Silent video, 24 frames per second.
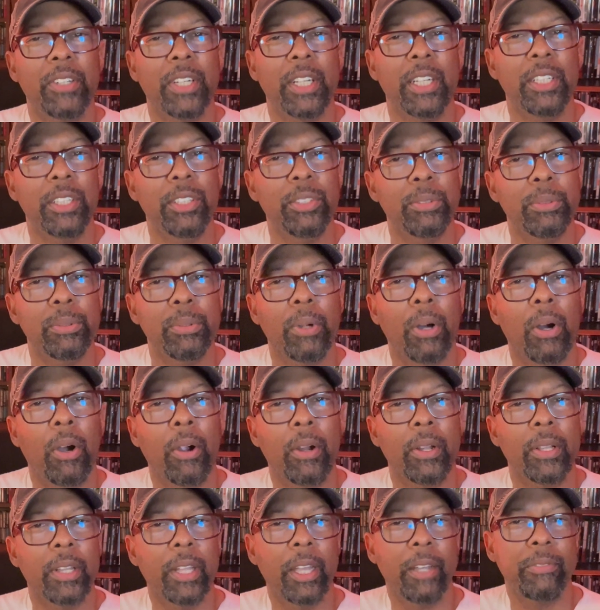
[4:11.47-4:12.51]
and you
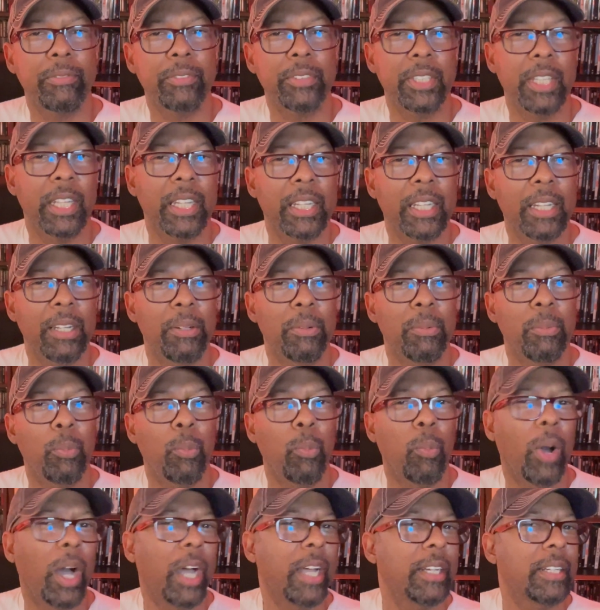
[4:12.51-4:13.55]
are left thinking,
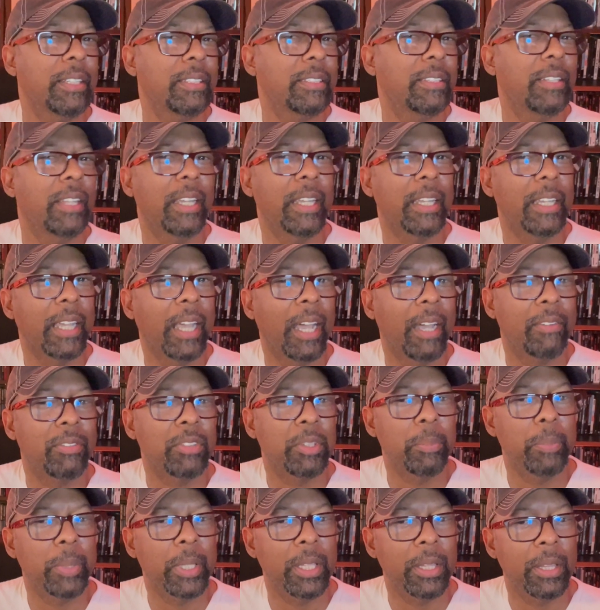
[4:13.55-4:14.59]
why did they have to
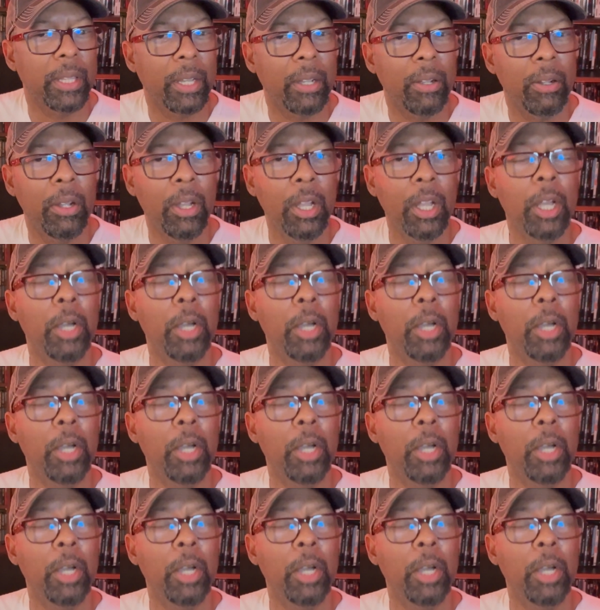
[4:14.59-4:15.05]
be there?